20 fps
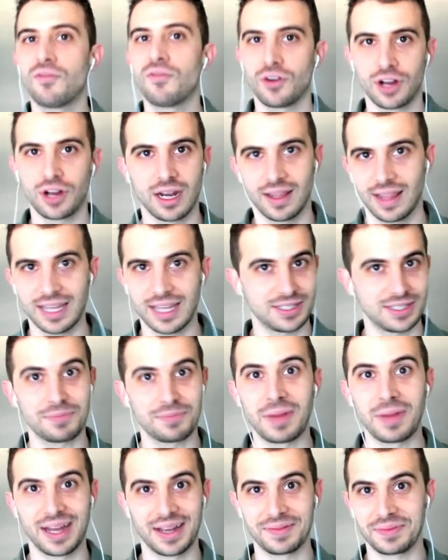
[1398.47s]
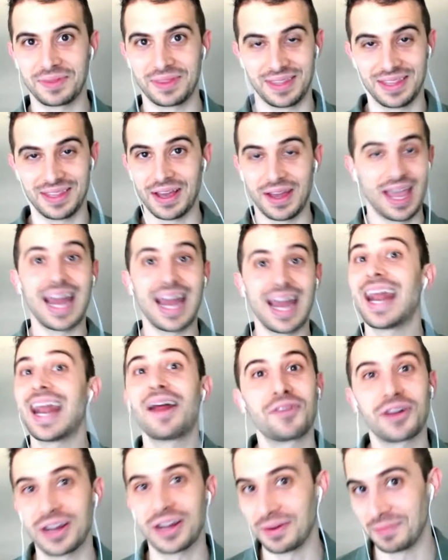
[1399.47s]
going to, that's like it ain't
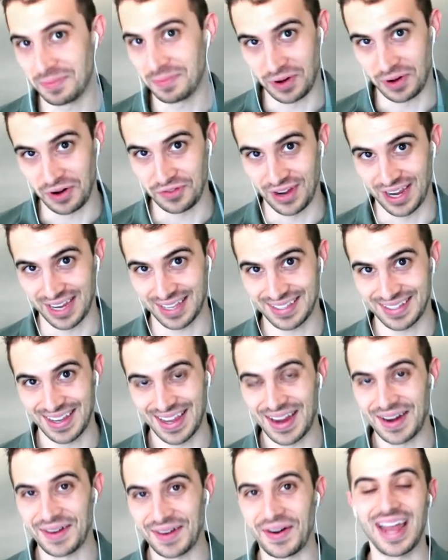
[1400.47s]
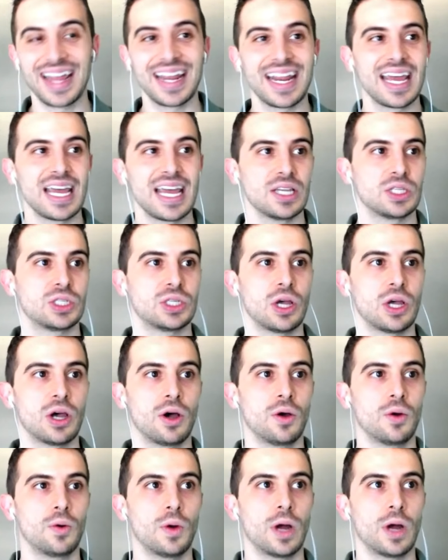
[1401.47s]
ever going to be perfect, right?
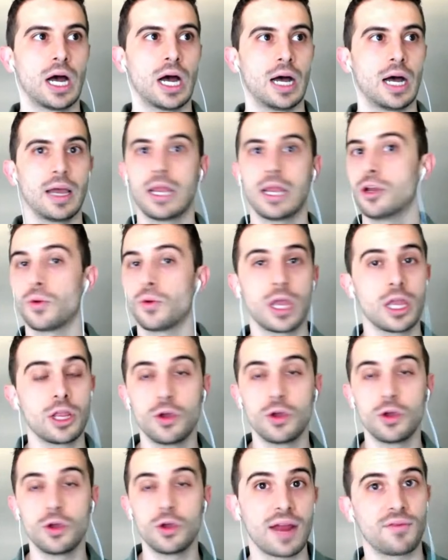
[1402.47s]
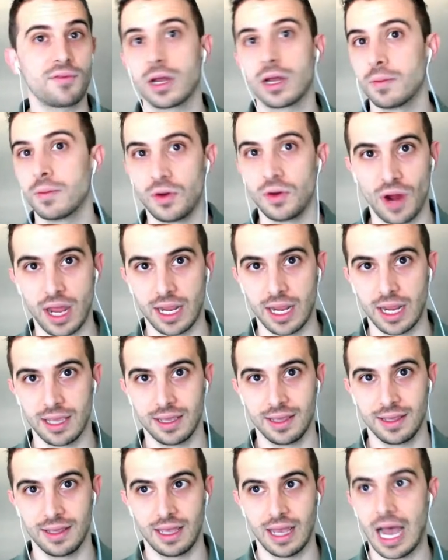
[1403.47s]
So, and you ain't ever going to be
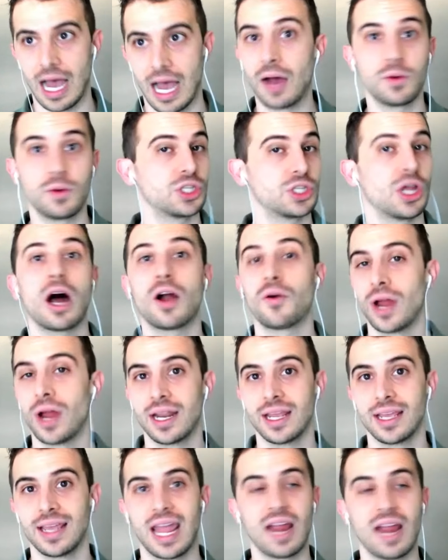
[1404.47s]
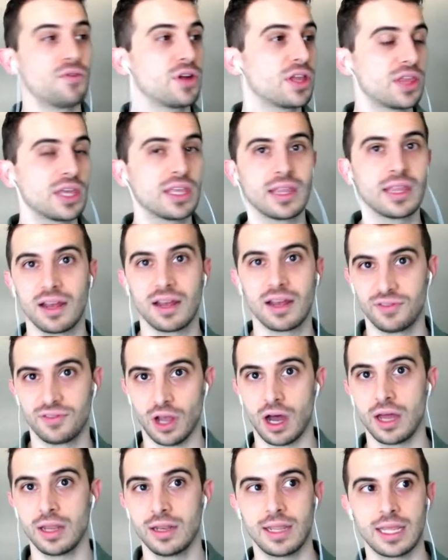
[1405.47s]
ready. I was not ready. Everything that I've
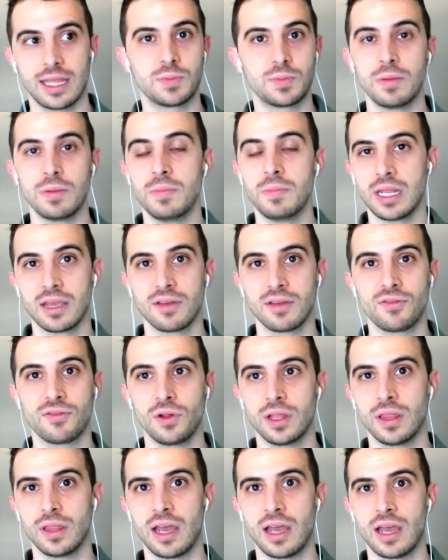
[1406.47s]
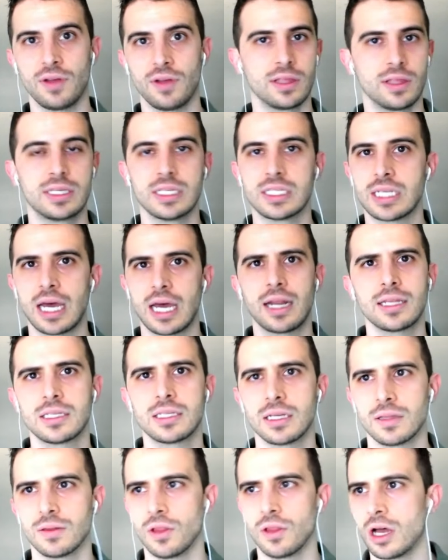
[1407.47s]
done that's been meaningful in life, deciding
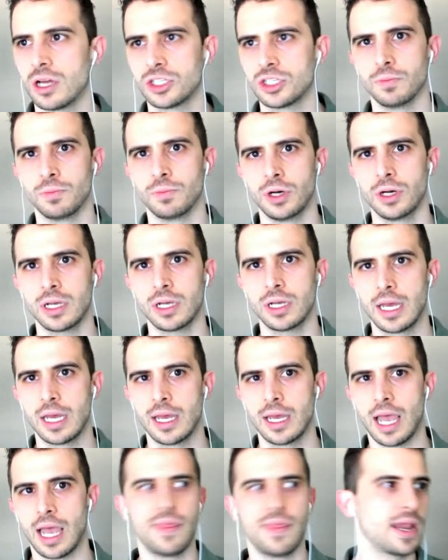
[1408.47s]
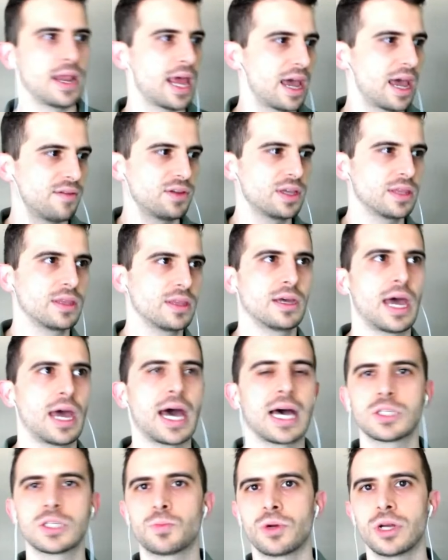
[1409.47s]
to launch a book and then having the
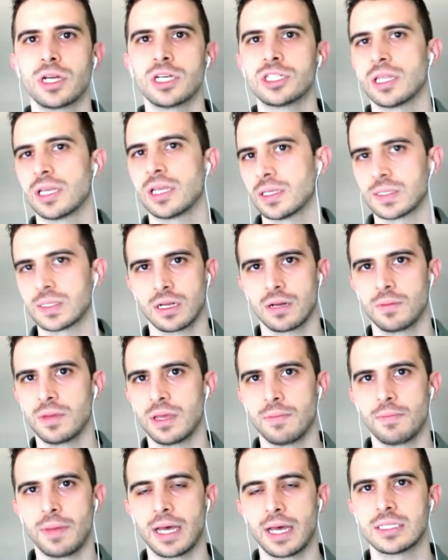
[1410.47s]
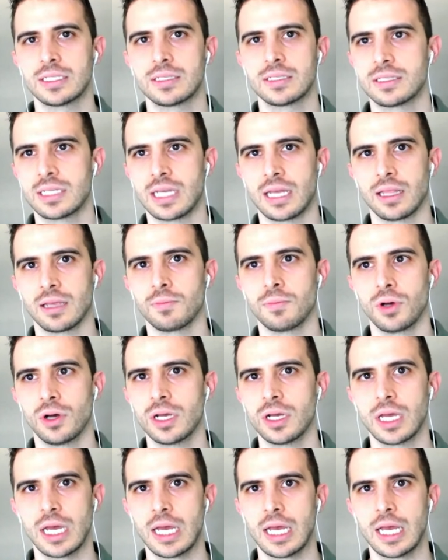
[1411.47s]
aspiration that it's going to be a best-selling
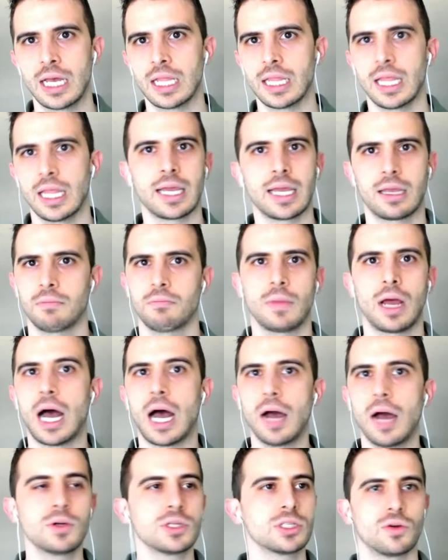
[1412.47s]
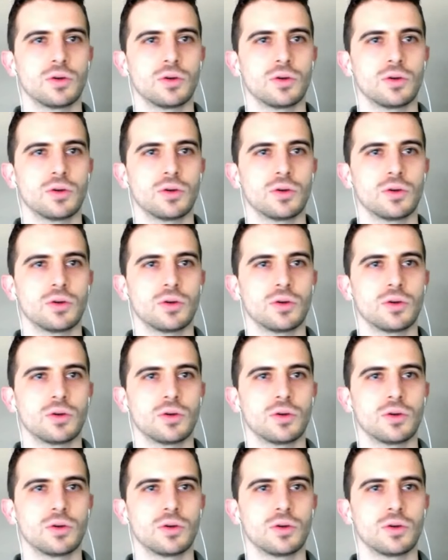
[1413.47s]
book, like I wasn't